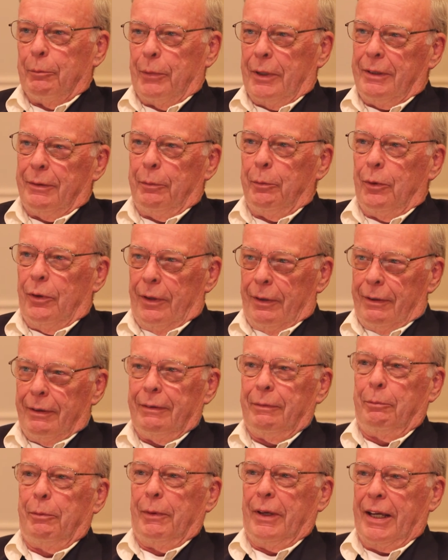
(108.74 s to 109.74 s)
it
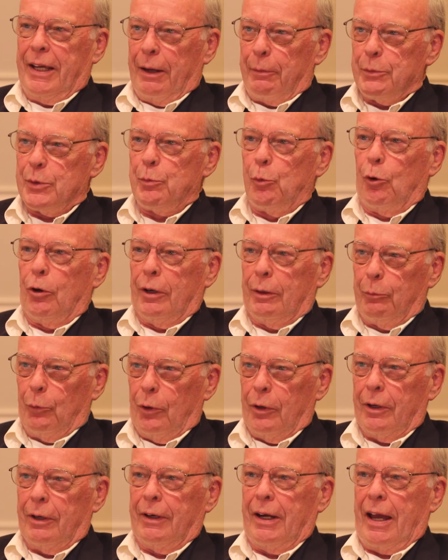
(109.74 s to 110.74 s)
becomes more and
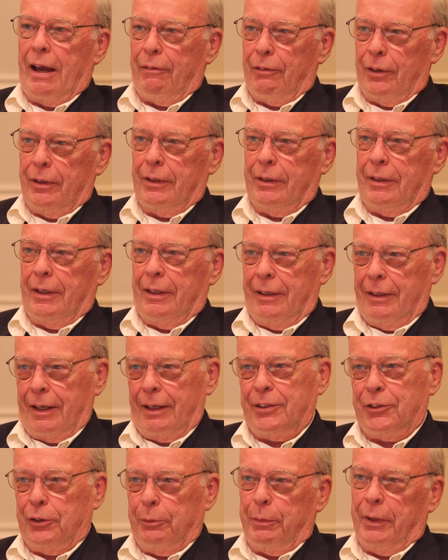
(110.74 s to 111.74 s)
more evident that
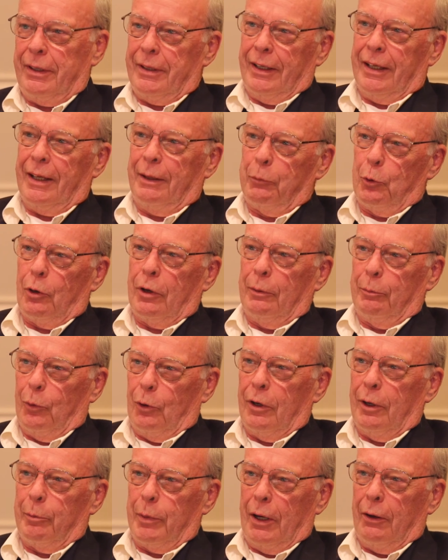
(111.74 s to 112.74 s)
I should be thinking more and
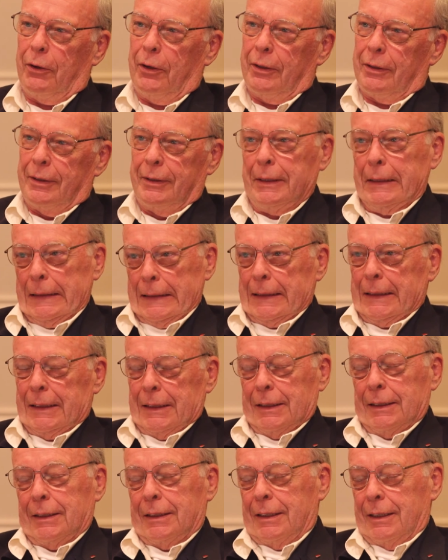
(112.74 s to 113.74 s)
more about
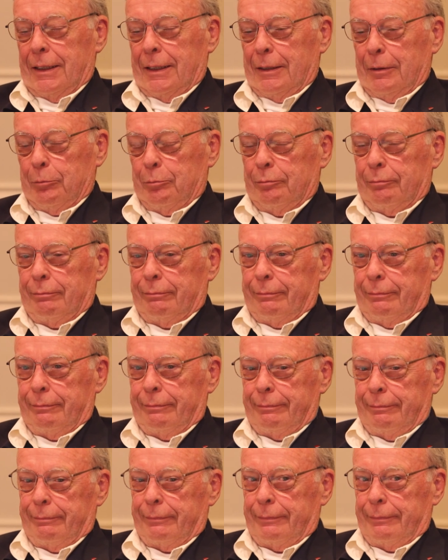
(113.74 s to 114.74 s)
it. Um,
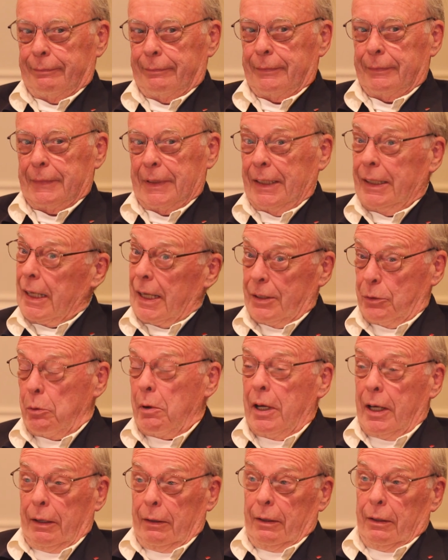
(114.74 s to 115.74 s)
and that's
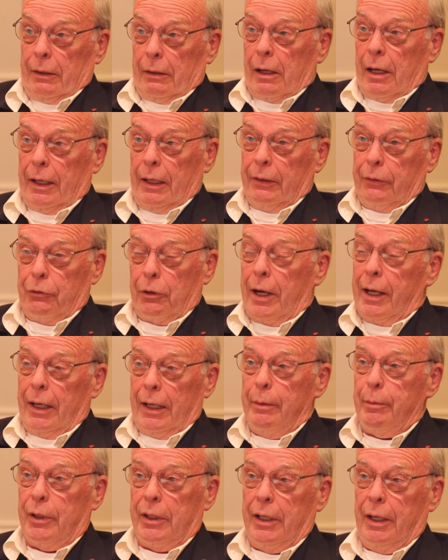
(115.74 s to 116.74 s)
why I try
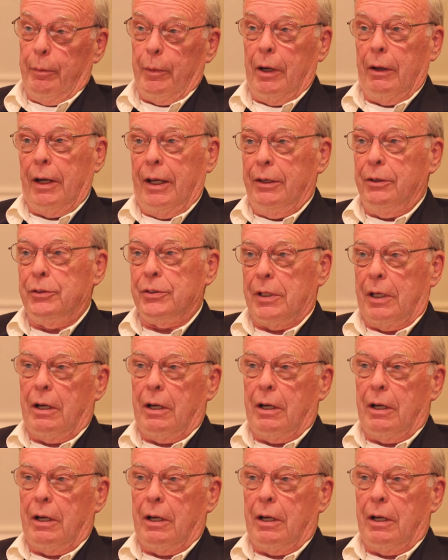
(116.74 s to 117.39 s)
and limit the amount I use